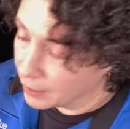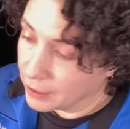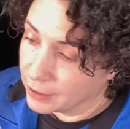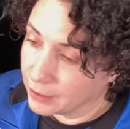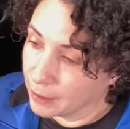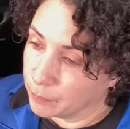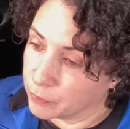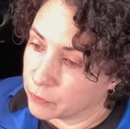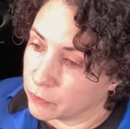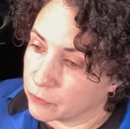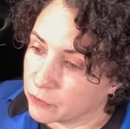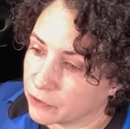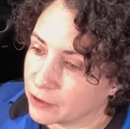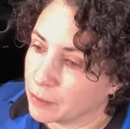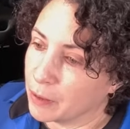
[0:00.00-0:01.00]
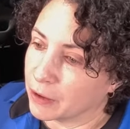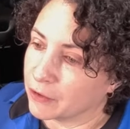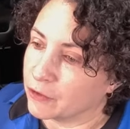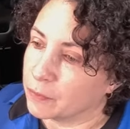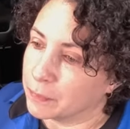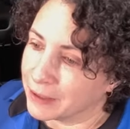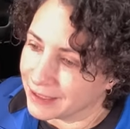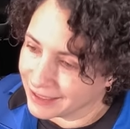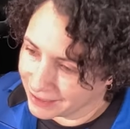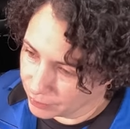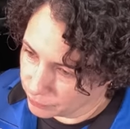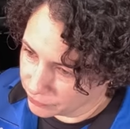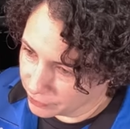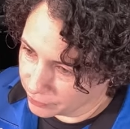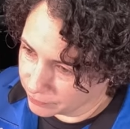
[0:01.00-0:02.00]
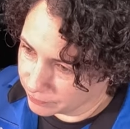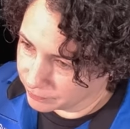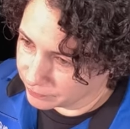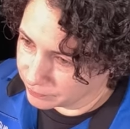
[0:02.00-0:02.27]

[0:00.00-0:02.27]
and that produces the amount of speed that comes out.